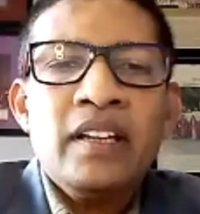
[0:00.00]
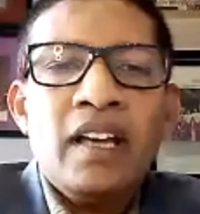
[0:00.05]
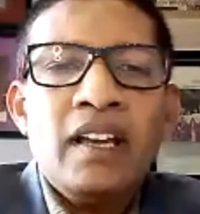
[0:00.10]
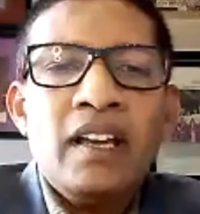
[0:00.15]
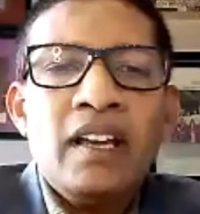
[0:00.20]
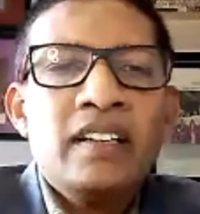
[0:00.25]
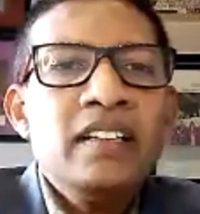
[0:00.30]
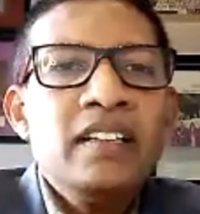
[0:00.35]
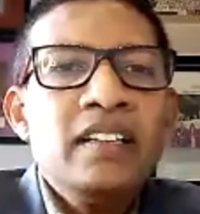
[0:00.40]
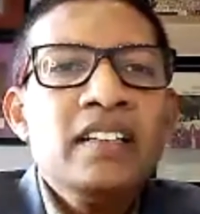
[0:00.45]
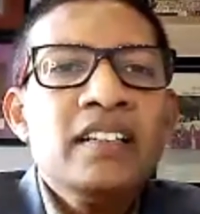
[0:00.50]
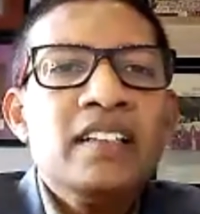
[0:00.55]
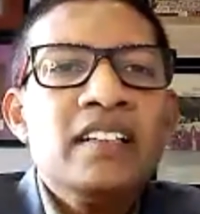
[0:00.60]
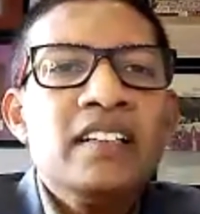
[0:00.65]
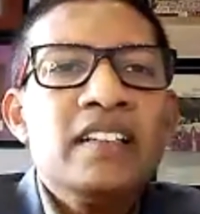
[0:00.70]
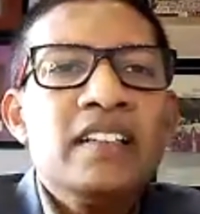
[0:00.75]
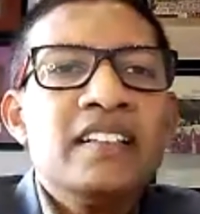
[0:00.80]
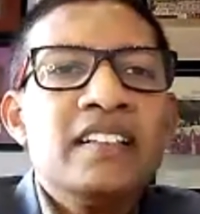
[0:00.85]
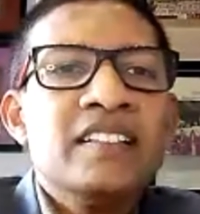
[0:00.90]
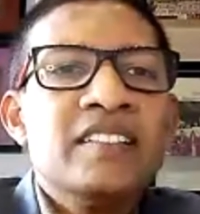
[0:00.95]

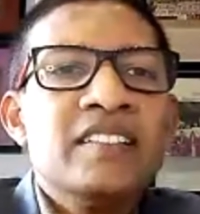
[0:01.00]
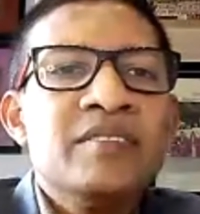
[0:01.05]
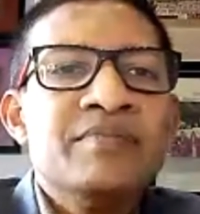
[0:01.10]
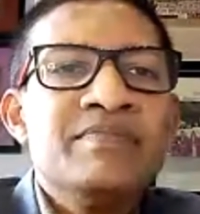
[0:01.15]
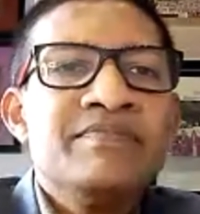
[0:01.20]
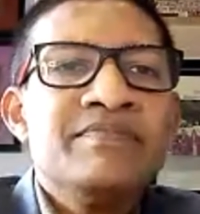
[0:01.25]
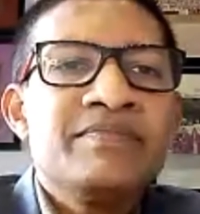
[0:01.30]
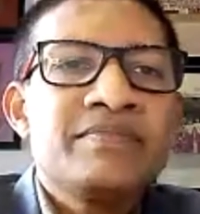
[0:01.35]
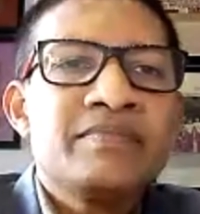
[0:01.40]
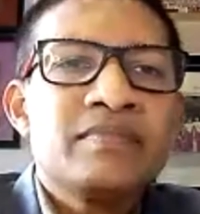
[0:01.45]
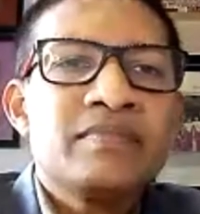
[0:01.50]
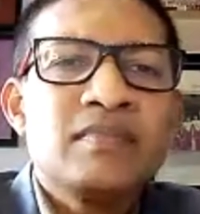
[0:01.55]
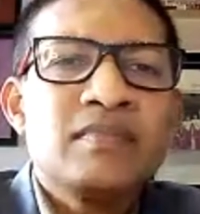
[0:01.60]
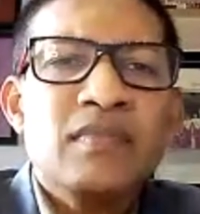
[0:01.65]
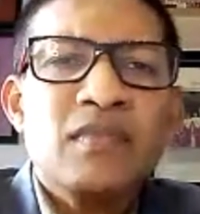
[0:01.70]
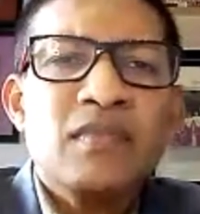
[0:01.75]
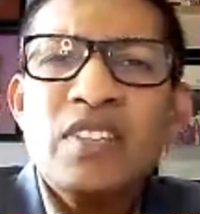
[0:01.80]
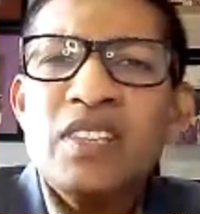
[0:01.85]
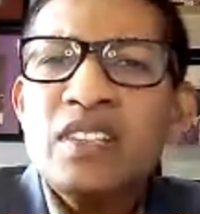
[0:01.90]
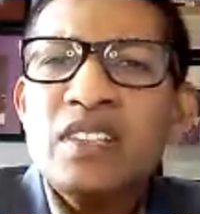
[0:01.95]
uh,
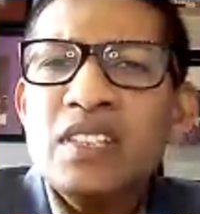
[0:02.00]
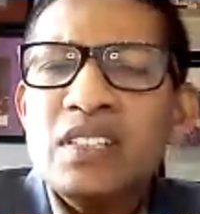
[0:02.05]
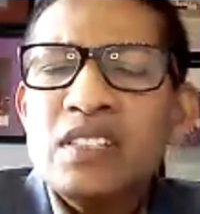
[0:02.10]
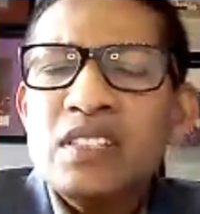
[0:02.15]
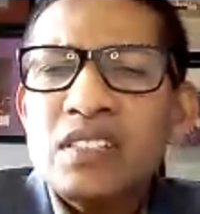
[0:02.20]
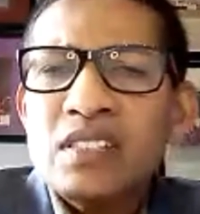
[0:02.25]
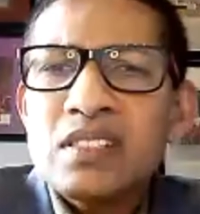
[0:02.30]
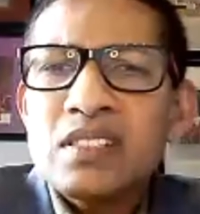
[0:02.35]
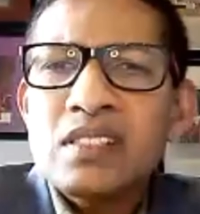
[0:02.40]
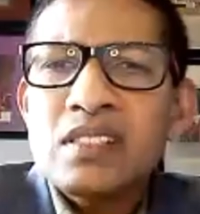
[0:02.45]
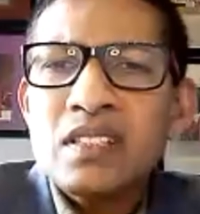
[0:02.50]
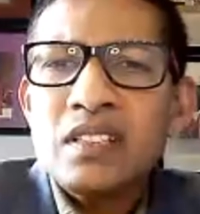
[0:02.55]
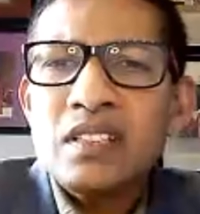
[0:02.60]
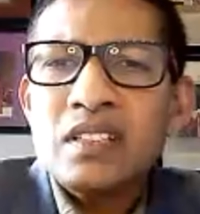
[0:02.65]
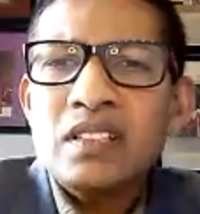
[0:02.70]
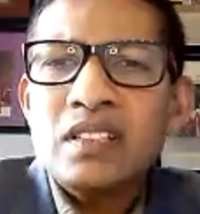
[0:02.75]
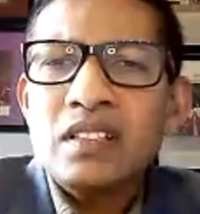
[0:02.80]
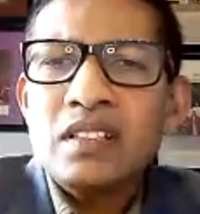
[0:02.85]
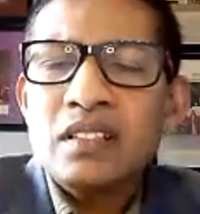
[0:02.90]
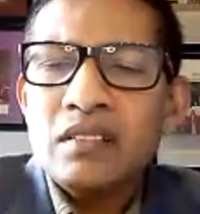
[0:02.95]
with this,
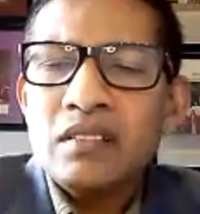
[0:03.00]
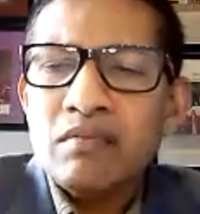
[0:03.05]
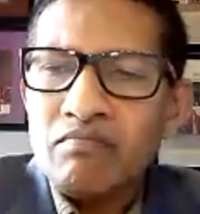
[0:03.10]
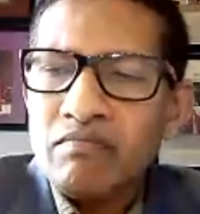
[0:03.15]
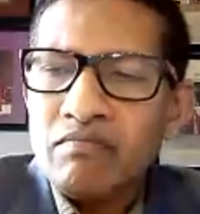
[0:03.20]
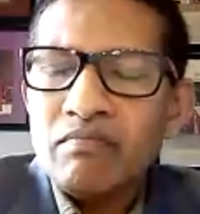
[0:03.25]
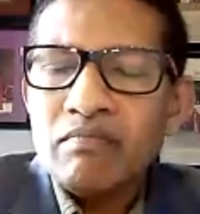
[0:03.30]
uh,